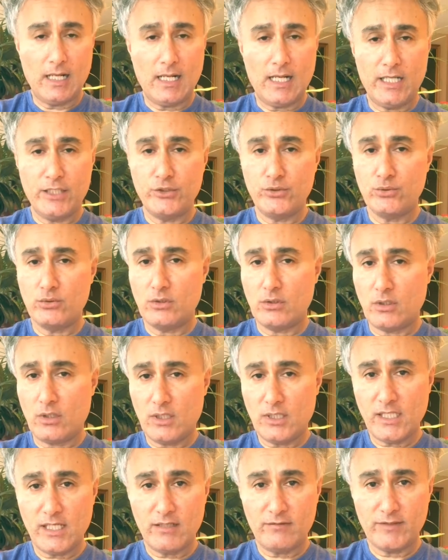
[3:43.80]
I do
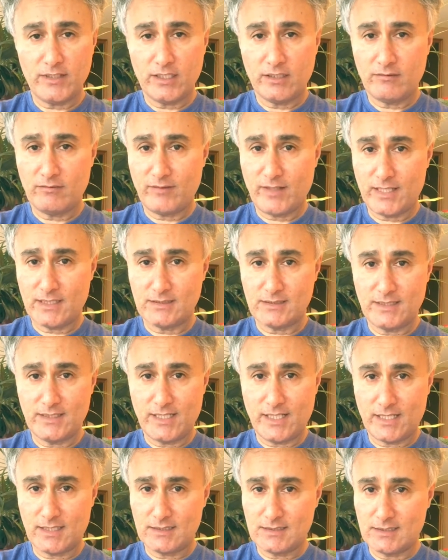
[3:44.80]
not have any
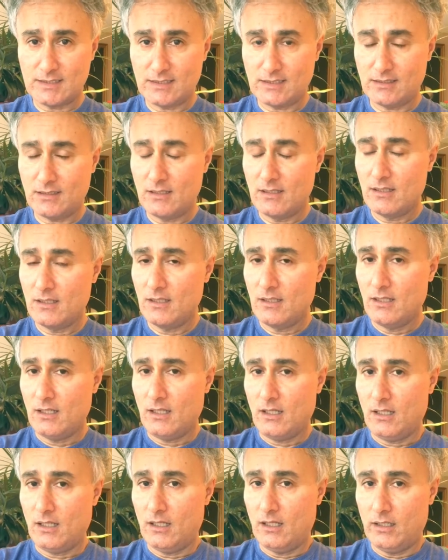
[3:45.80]
fancy-dancy
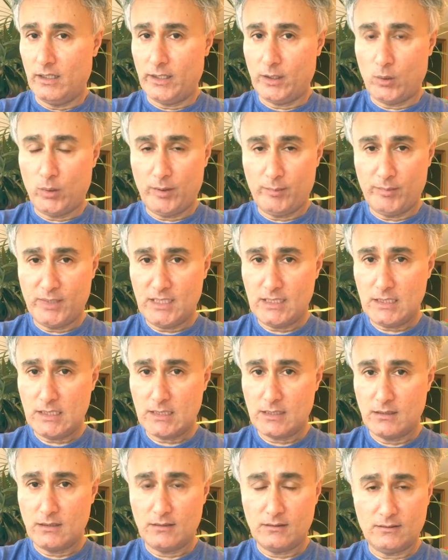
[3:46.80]

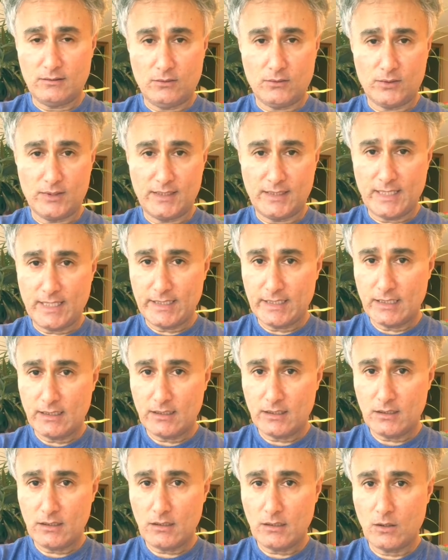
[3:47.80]
equipment or
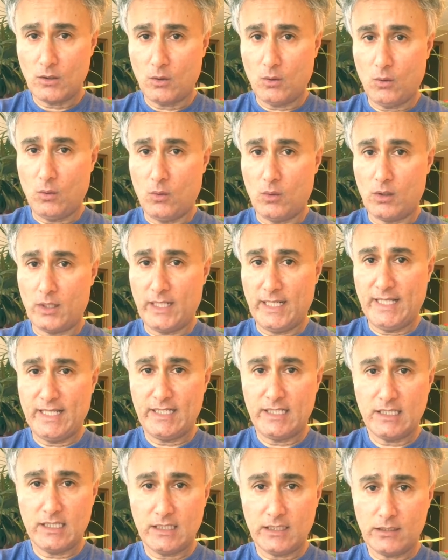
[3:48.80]
lighting or
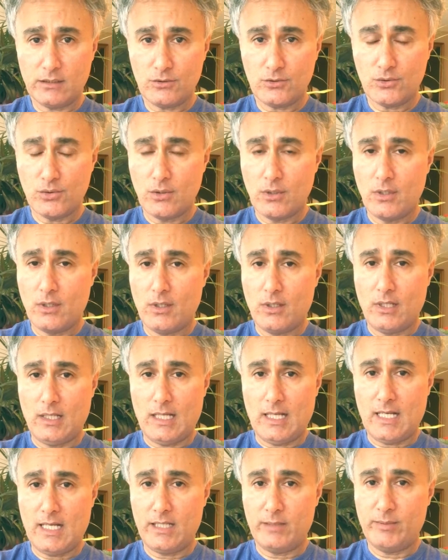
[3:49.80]
editing.
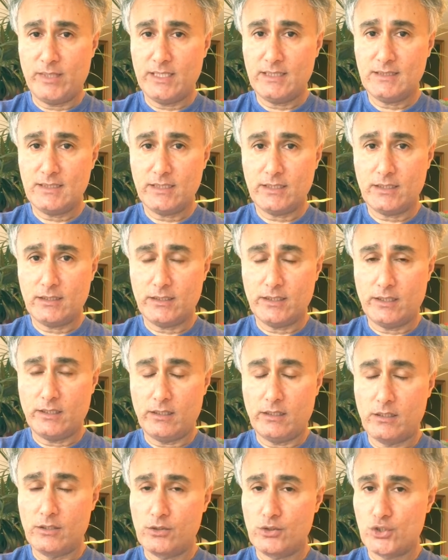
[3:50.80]
I
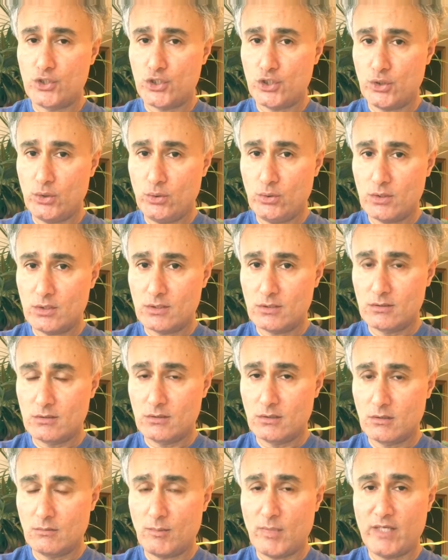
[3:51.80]
basically shoot
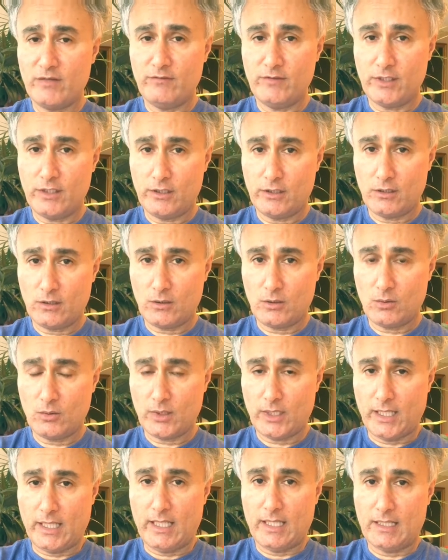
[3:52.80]
my video
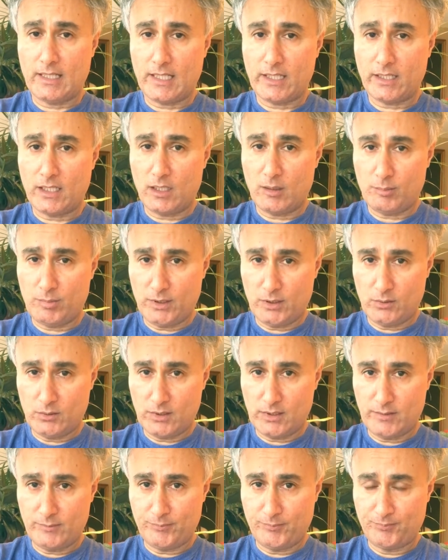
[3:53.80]
and I
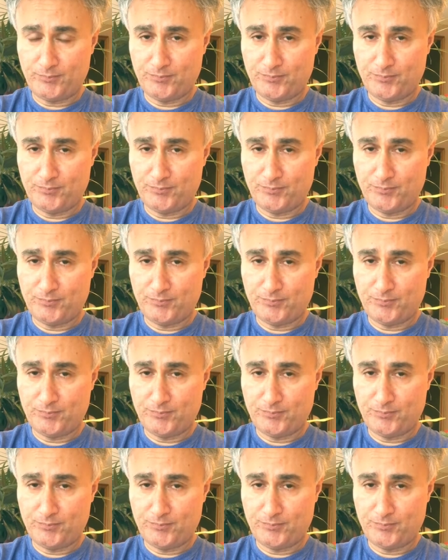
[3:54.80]
upload them.